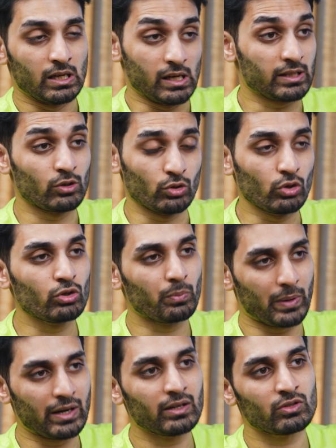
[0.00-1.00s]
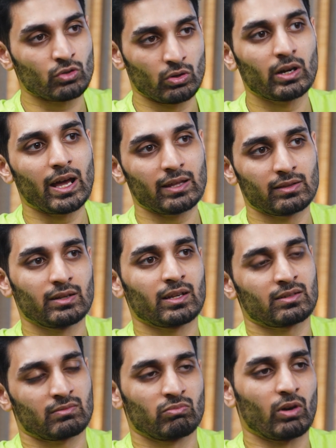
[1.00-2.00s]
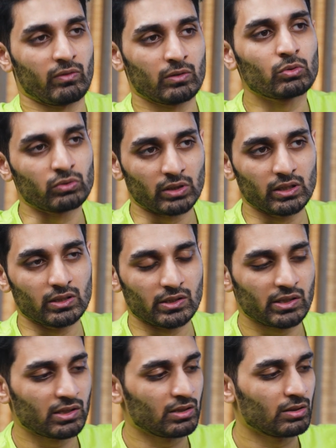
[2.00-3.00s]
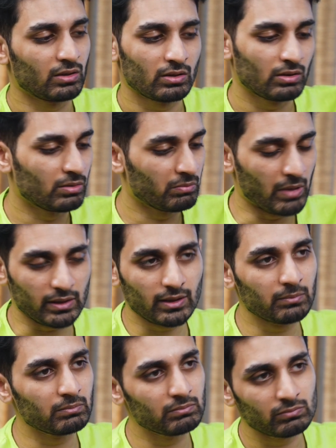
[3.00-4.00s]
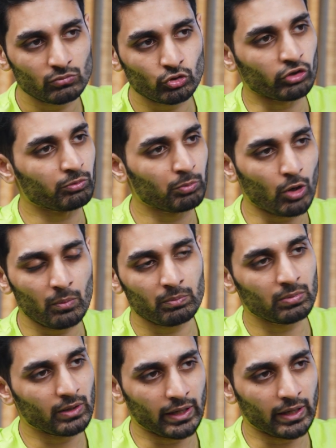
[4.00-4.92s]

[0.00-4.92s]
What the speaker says: Let's say your parent is going to die in the next 2-3 years. Make them just prompt,